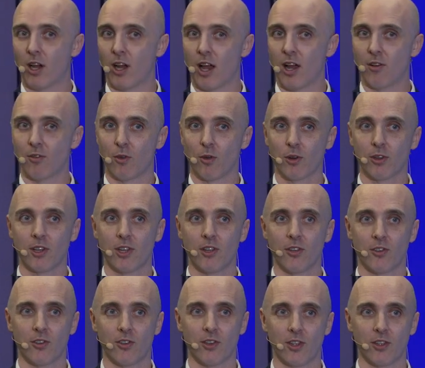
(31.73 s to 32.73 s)
have
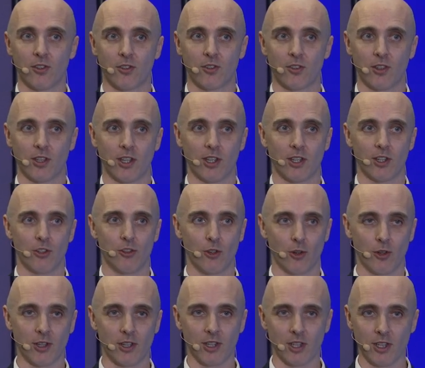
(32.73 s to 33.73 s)
organized this uh,
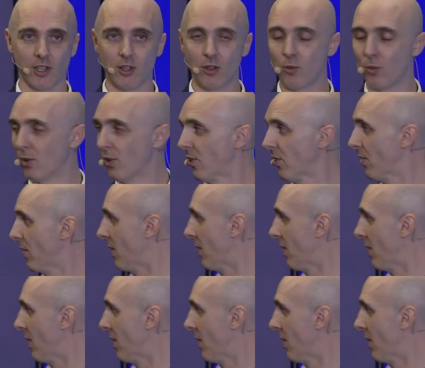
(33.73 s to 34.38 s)
jointly with